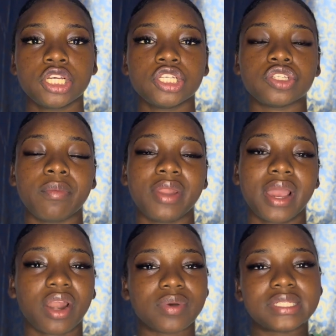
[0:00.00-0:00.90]
So maybe I
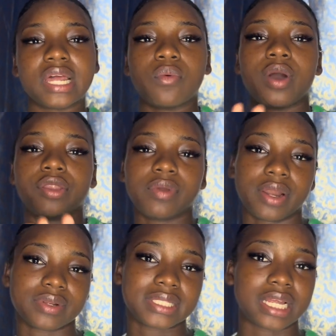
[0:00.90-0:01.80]
get question 1, you get
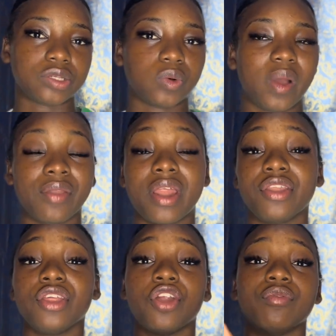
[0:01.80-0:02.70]
question 2, and you
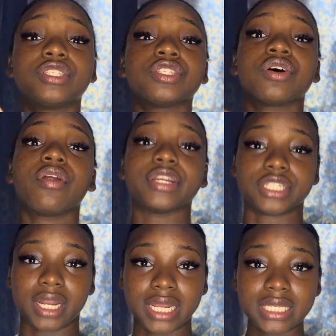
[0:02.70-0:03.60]
do your research
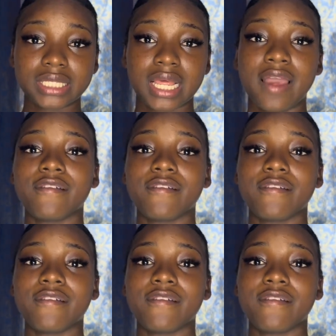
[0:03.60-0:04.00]
on it,